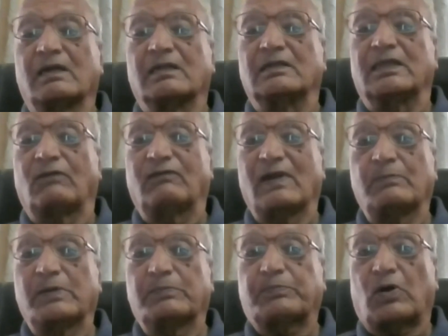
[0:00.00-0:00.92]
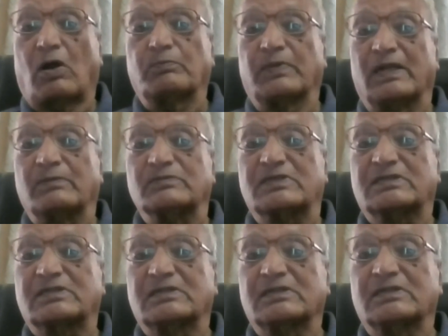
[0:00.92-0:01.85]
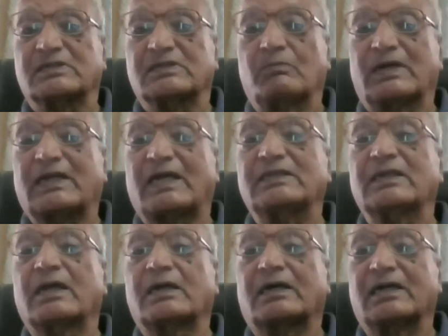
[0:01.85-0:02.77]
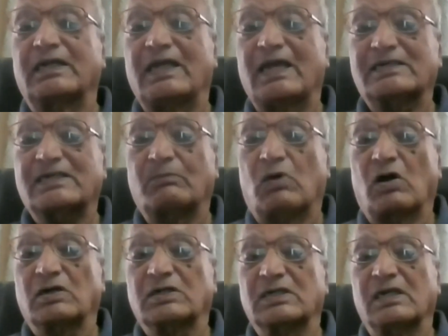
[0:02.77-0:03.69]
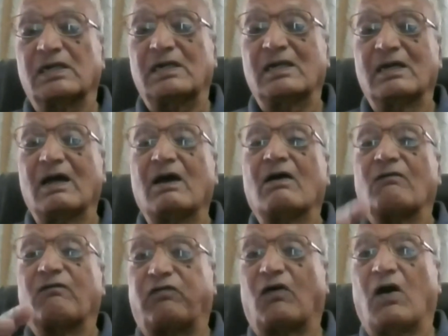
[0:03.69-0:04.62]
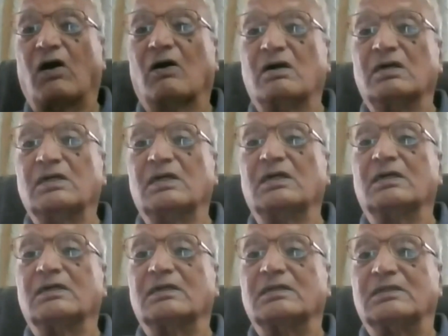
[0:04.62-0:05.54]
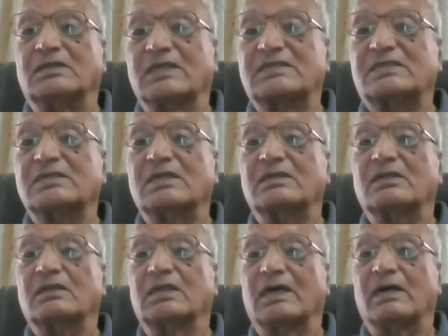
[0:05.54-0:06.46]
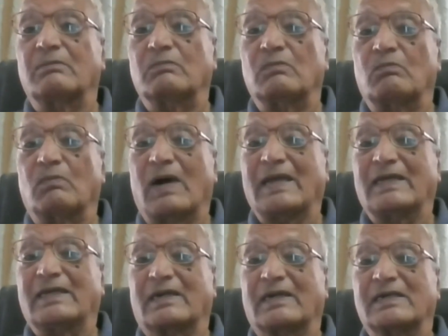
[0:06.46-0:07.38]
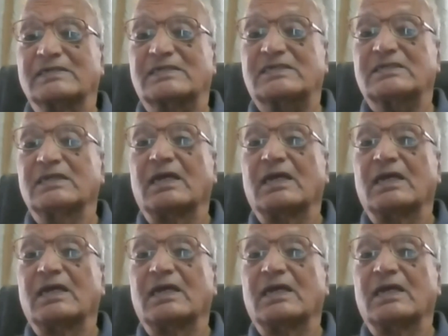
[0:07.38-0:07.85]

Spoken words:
There will be problems, but I think create a model for this migrants.